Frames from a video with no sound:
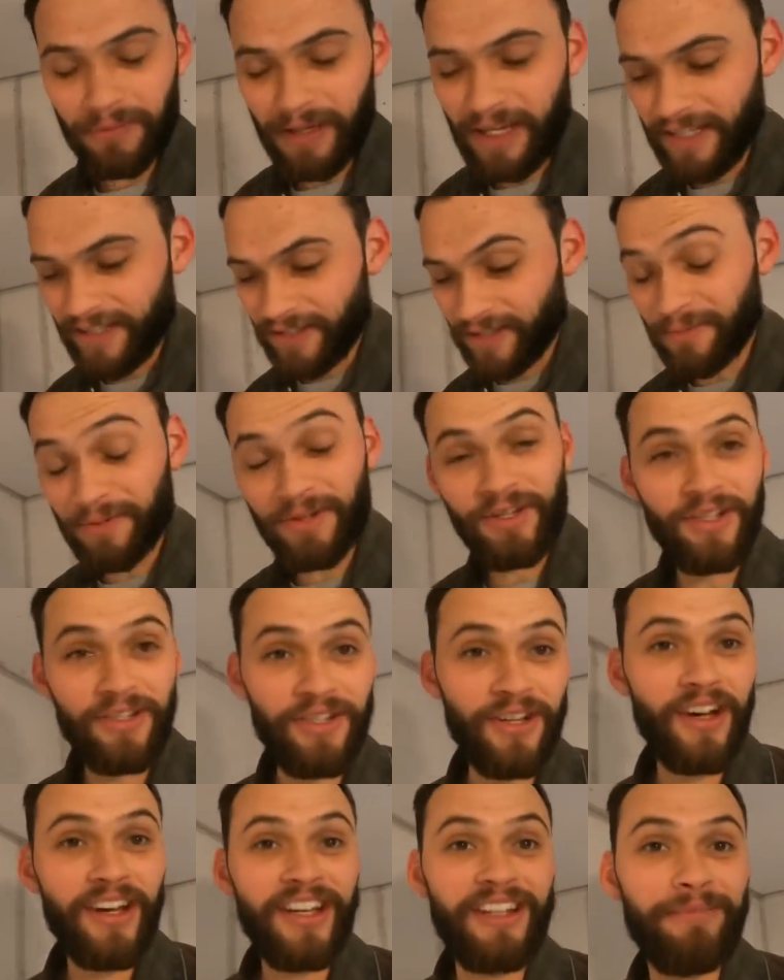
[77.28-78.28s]
meters, which is
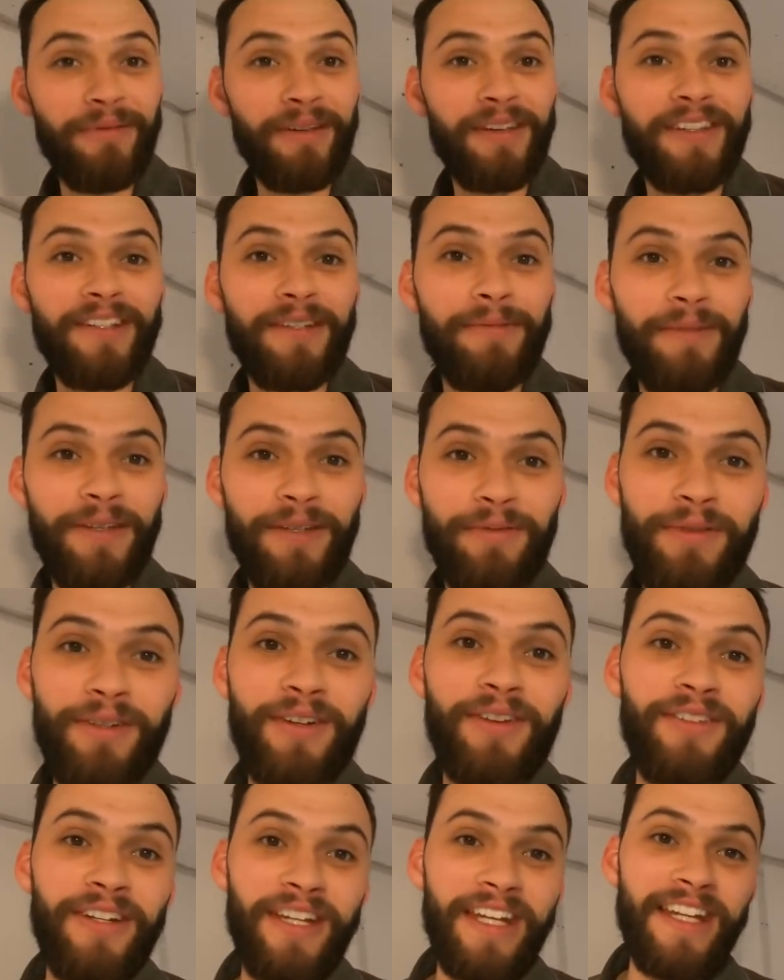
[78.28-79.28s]
nice because it means we
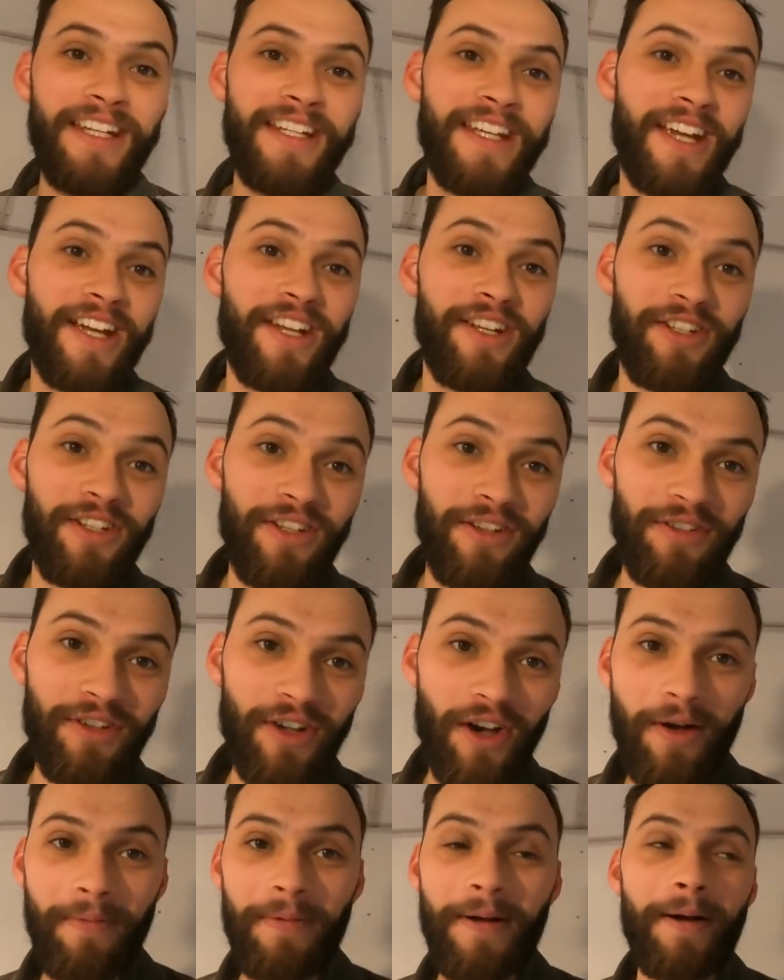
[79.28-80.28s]
don't need to use
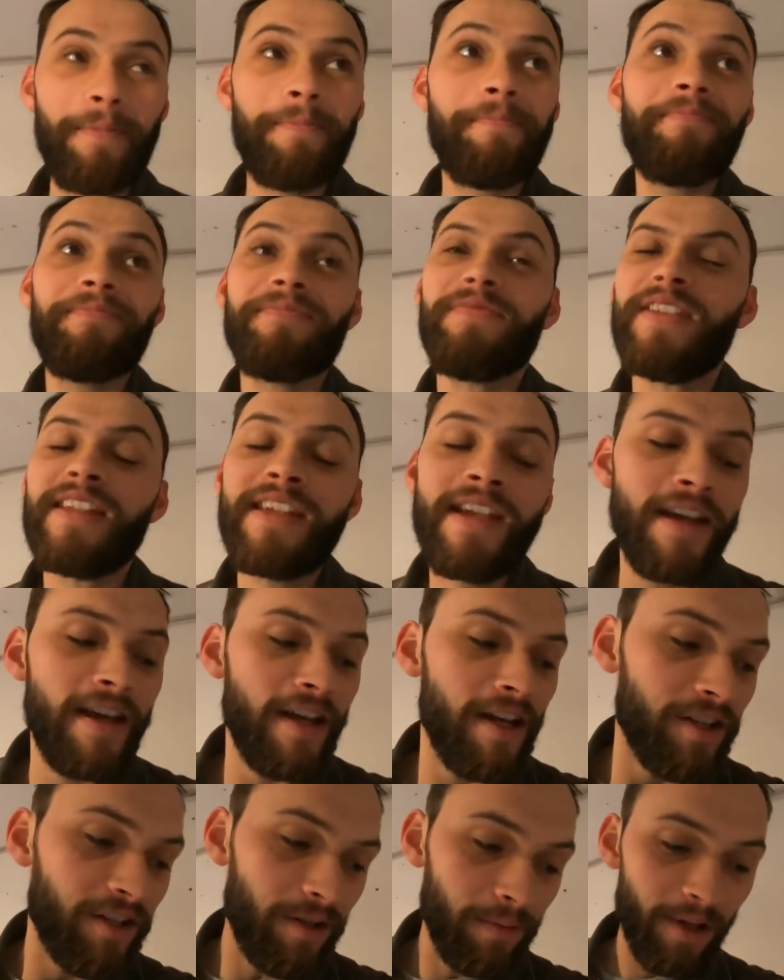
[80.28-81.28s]
a hop up.
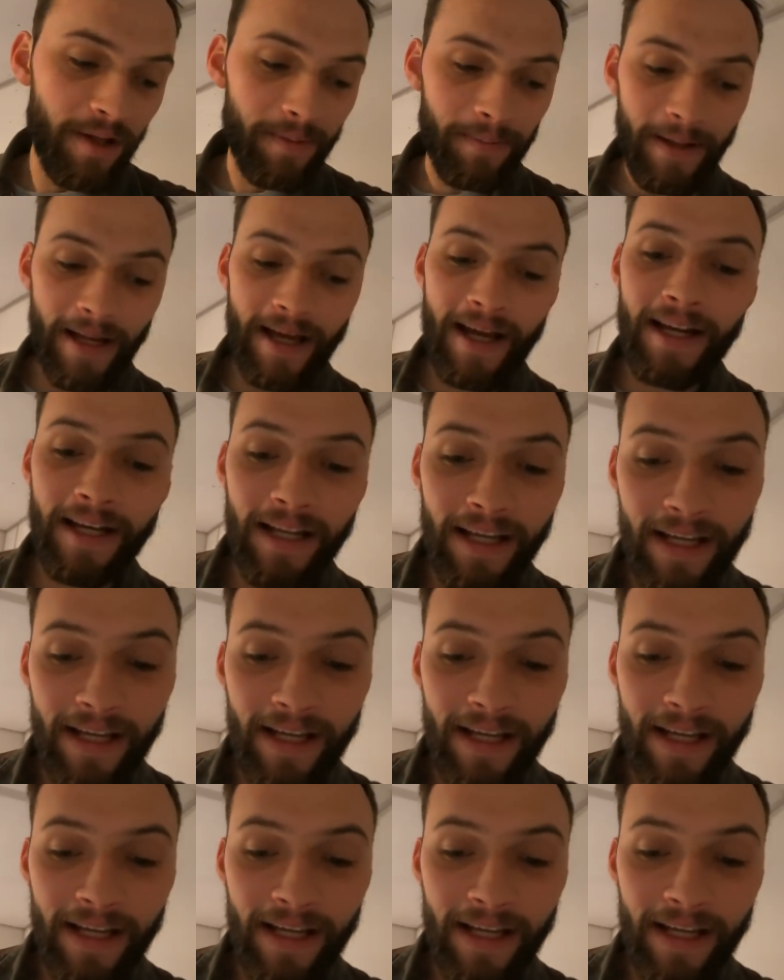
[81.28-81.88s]
So what the plan